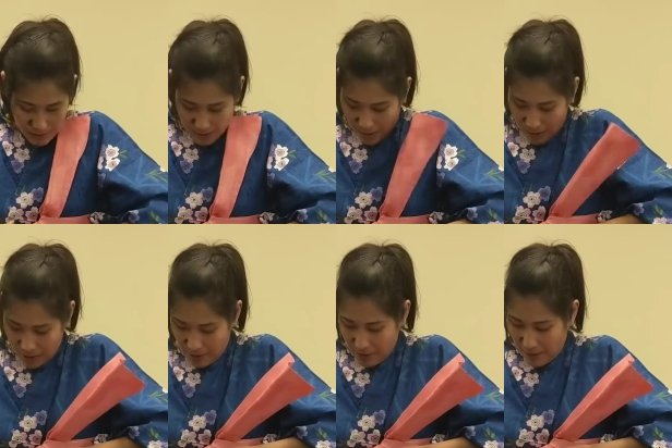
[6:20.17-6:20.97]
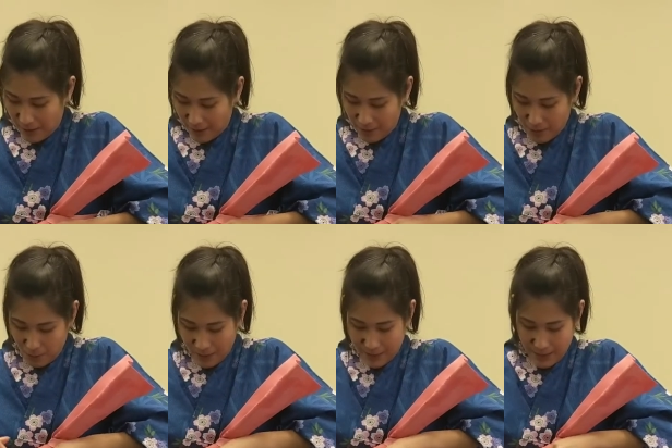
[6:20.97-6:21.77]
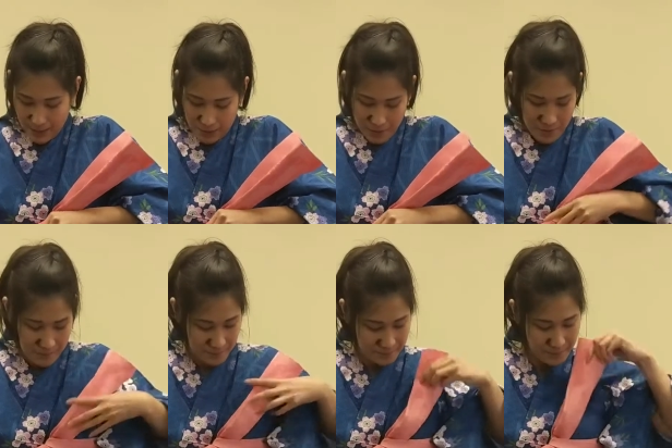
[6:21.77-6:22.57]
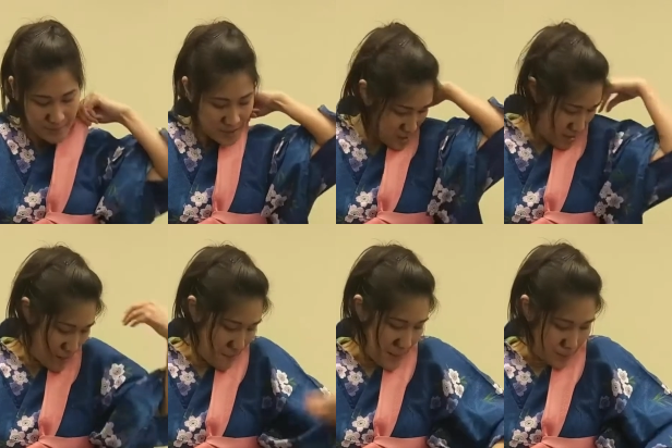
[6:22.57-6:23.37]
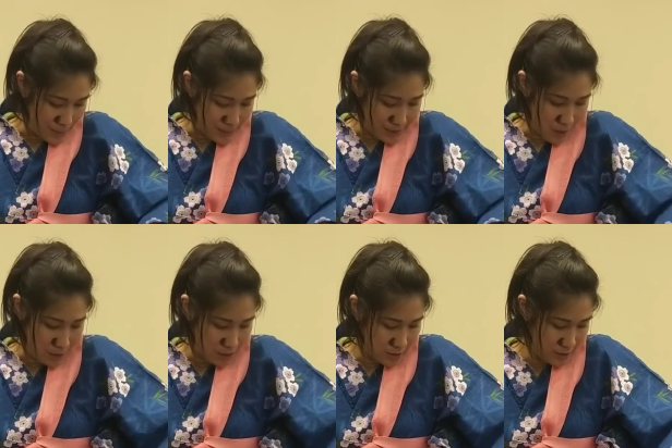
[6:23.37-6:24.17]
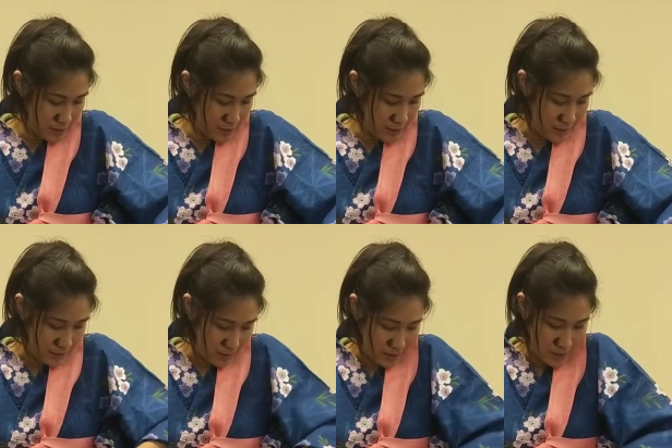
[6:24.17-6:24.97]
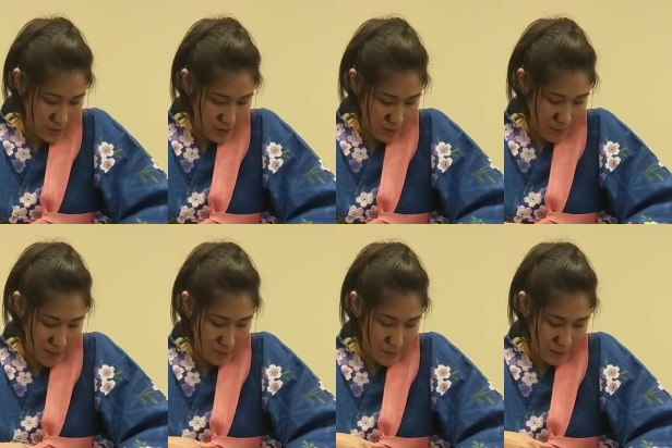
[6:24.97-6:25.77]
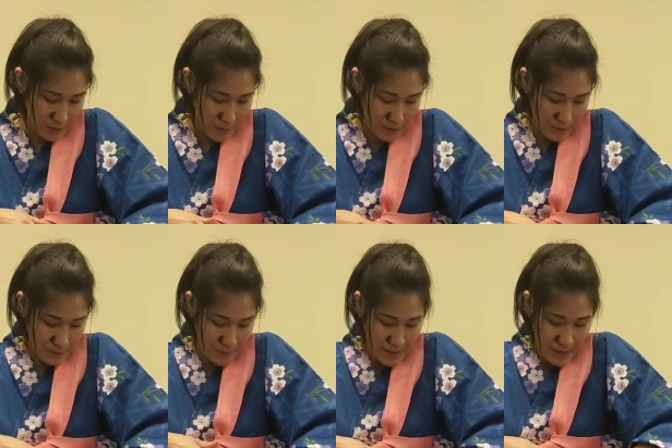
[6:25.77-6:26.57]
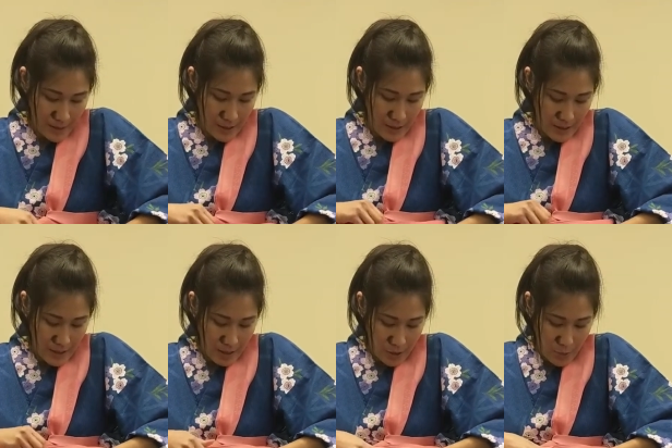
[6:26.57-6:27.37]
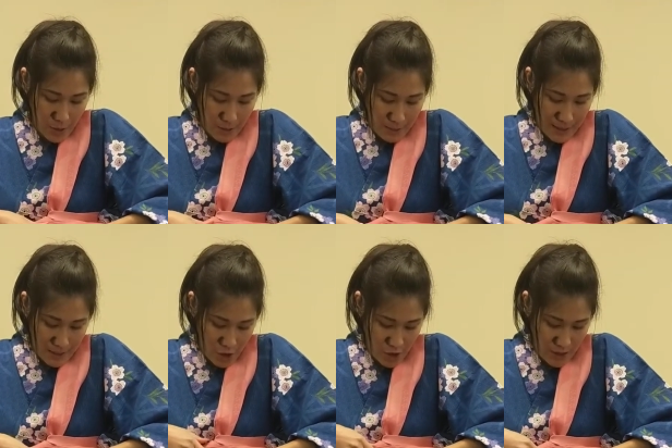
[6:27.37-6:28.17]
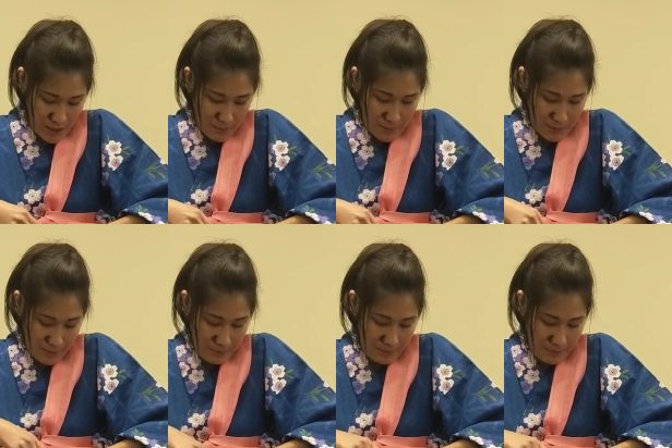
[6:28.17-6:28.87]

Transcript: There you go, you have the rectangles. I made one smaller and the bottom one a little bigger. So here's where you pinch in the middle,